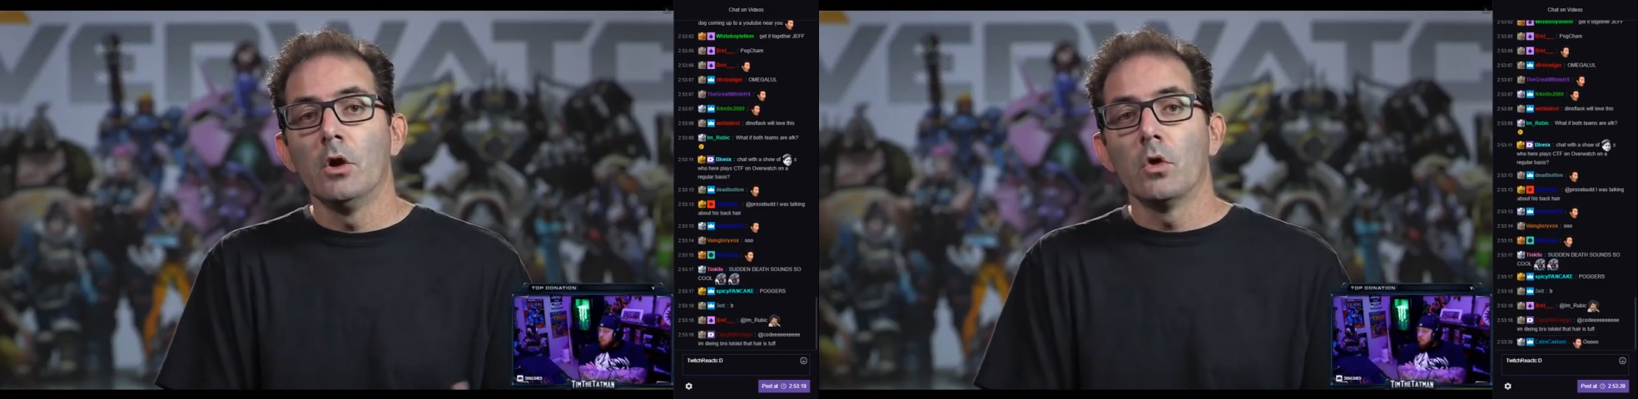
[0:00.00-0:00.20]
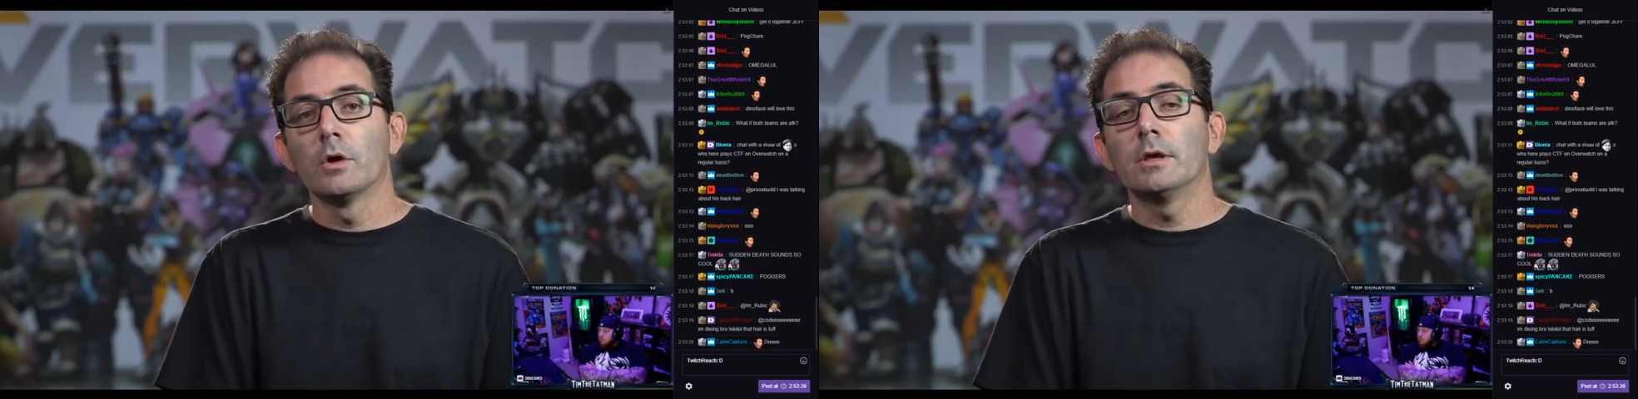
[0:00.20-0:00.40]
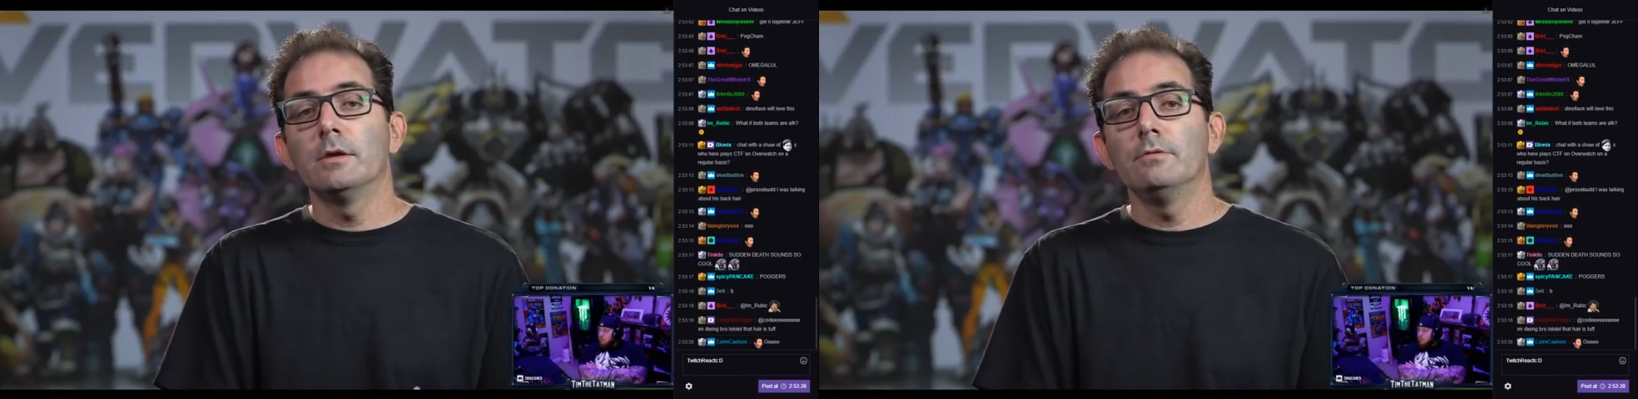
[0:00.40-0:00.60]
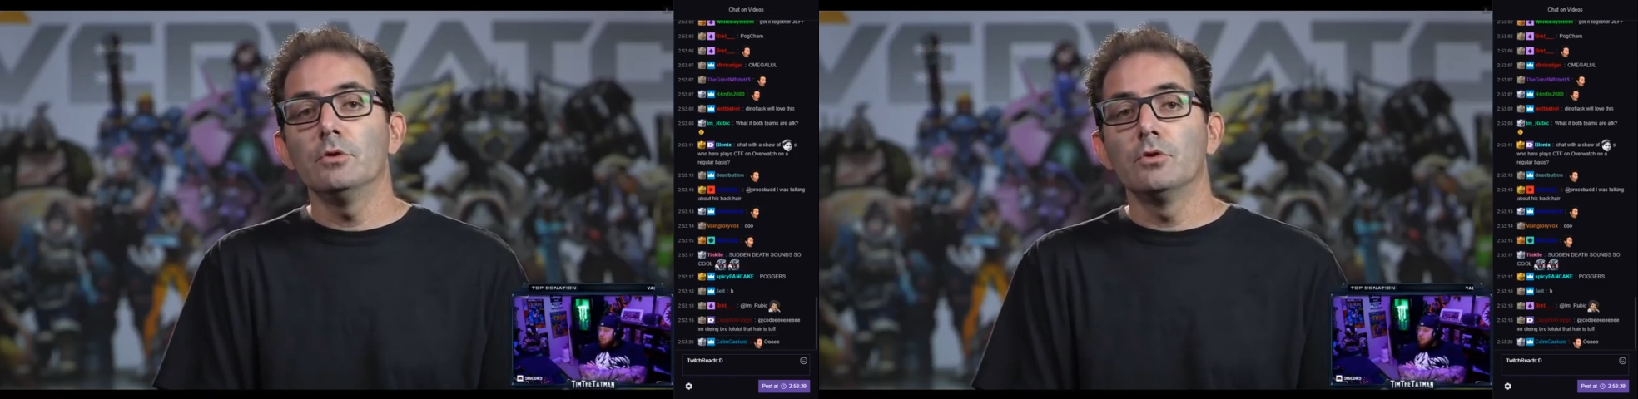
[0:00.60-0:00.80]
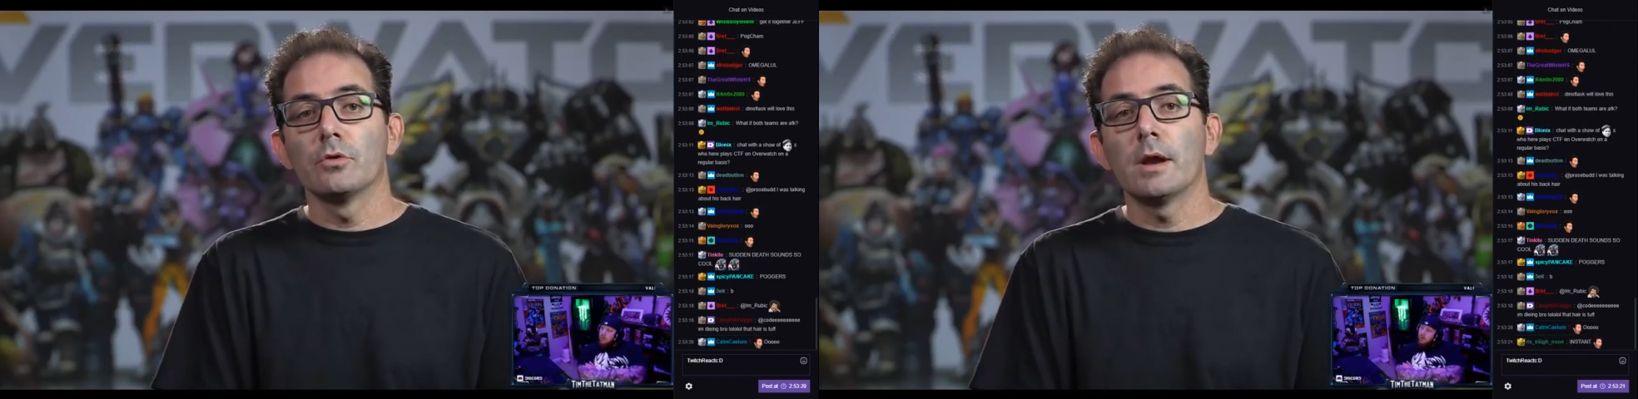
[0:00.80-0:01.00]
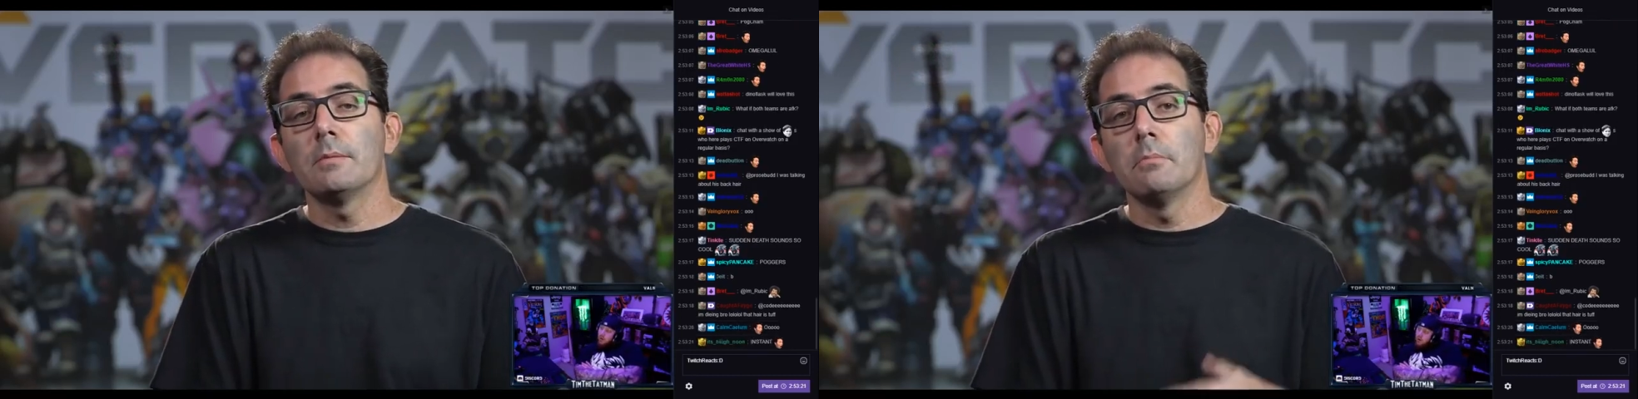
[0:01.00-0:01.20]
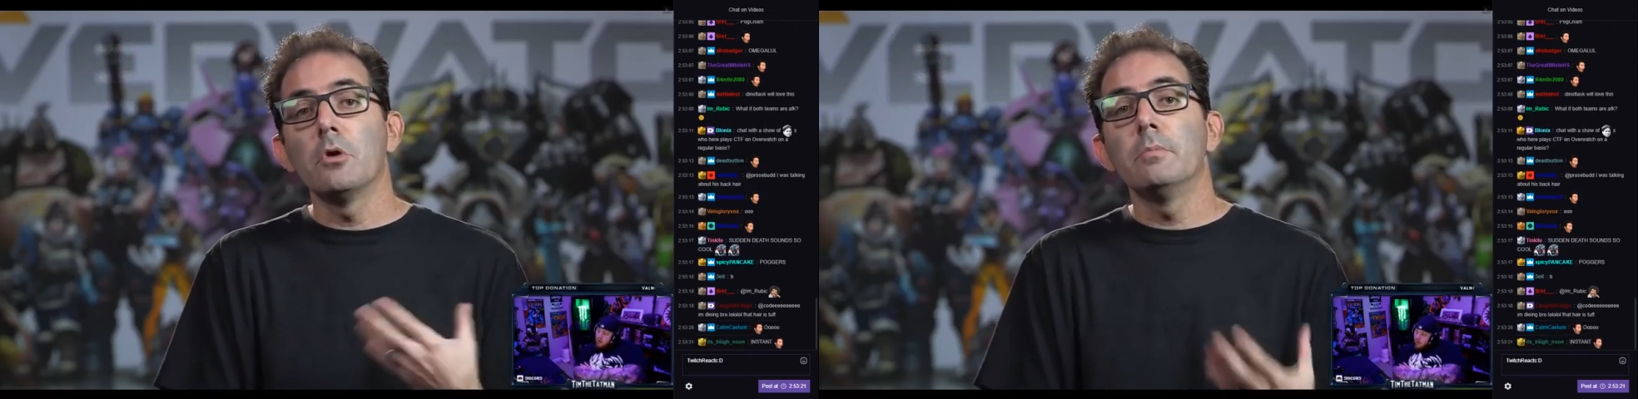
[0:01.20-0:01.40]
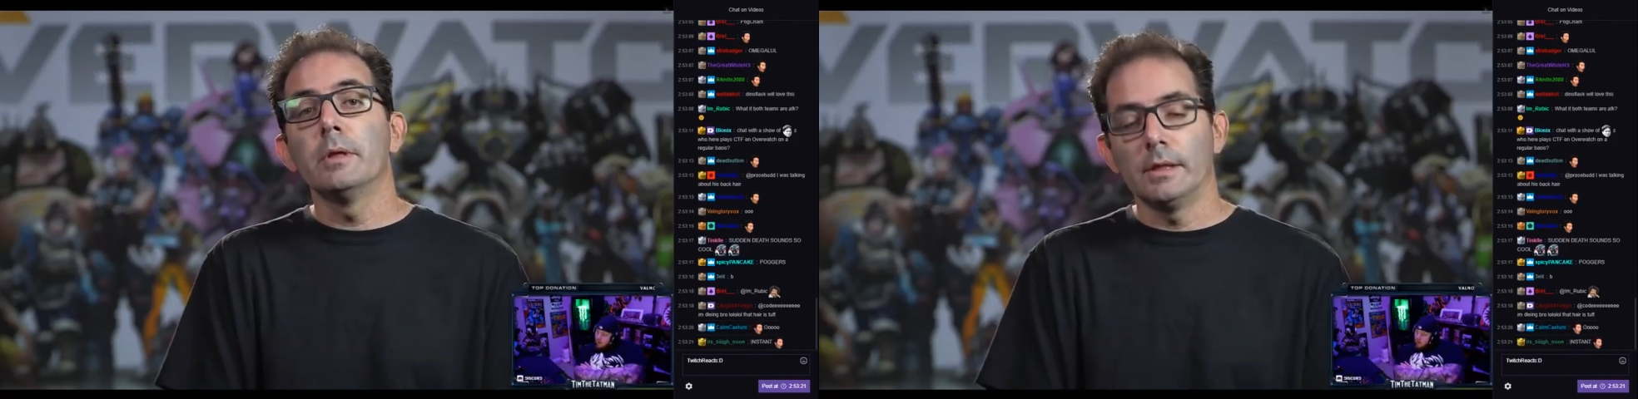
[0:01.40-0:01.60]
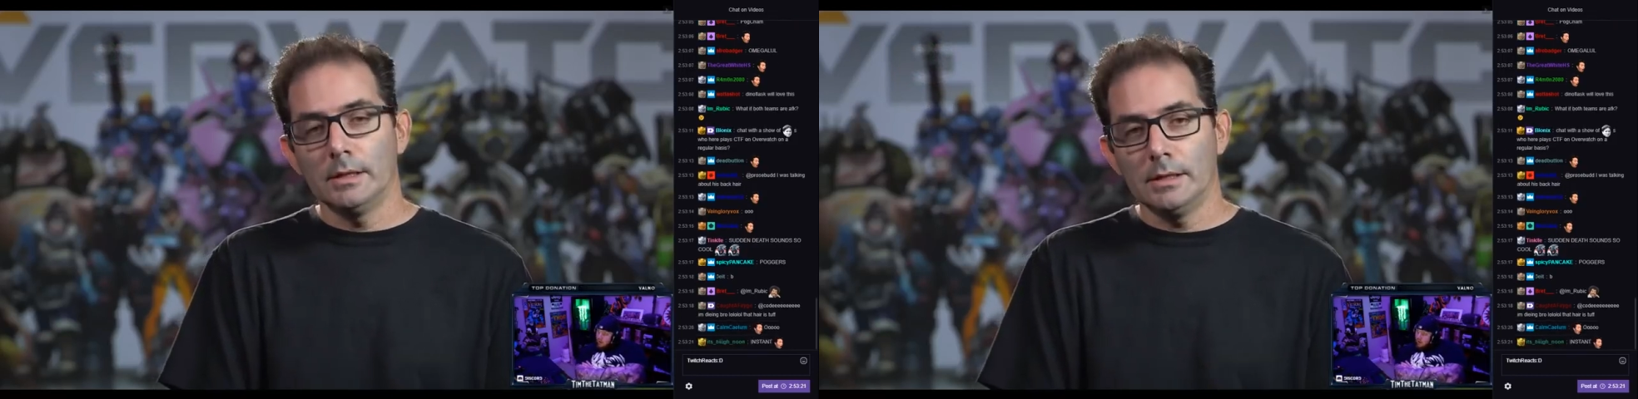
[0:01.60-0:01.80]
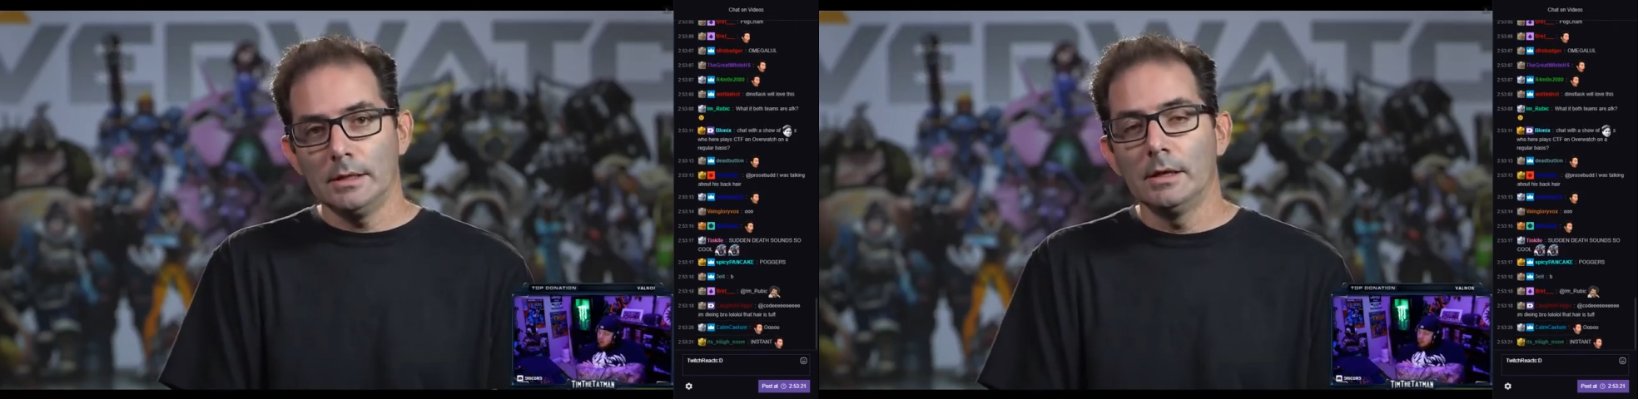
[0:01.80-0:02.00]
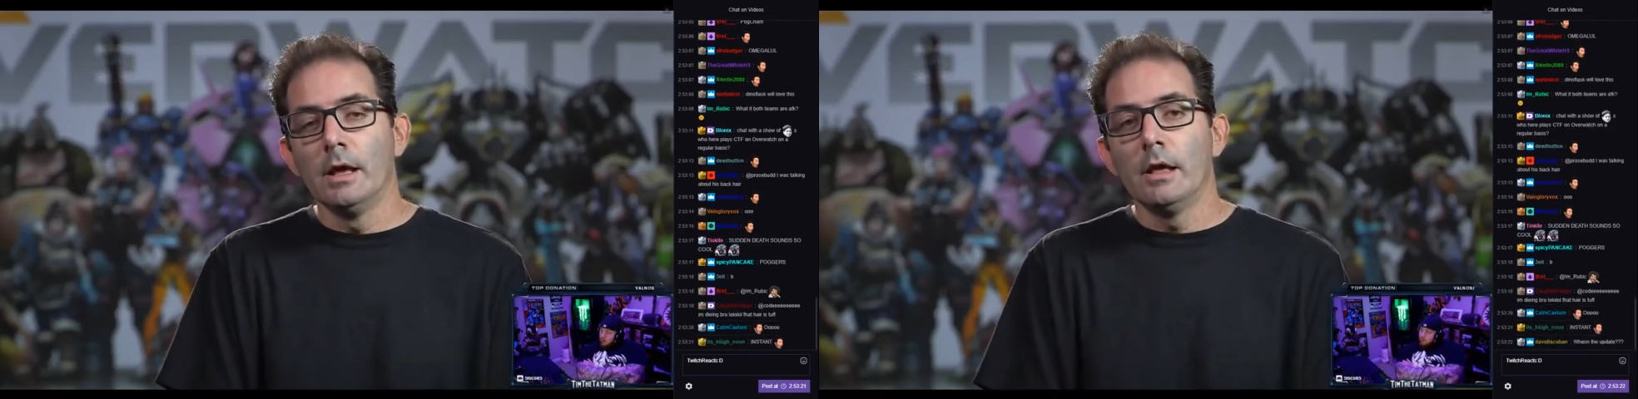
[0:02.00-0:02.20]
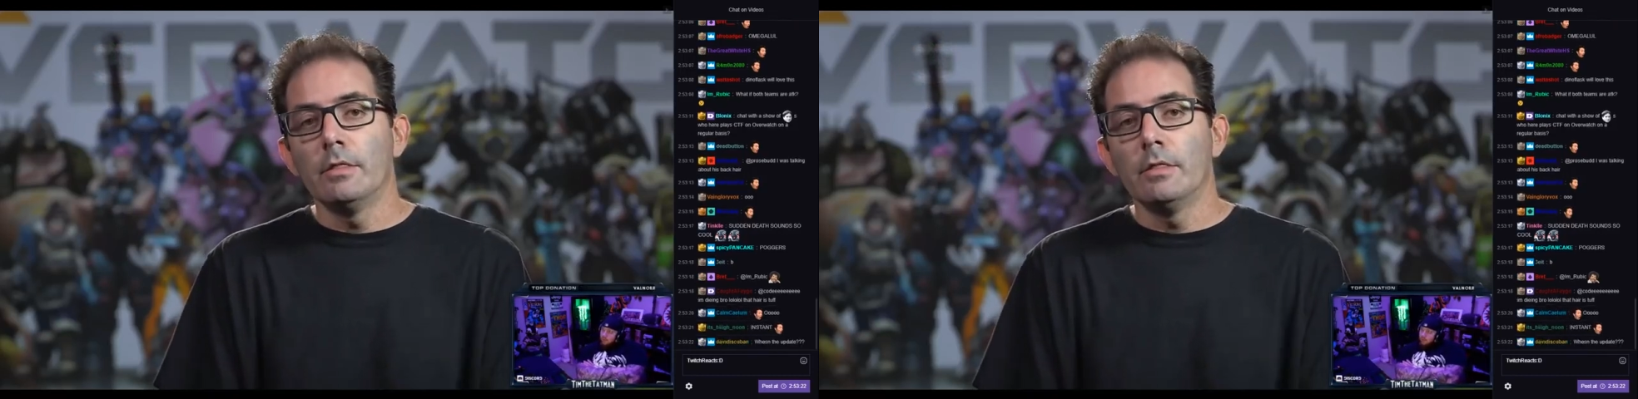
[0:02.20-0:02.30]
or give you great mobility,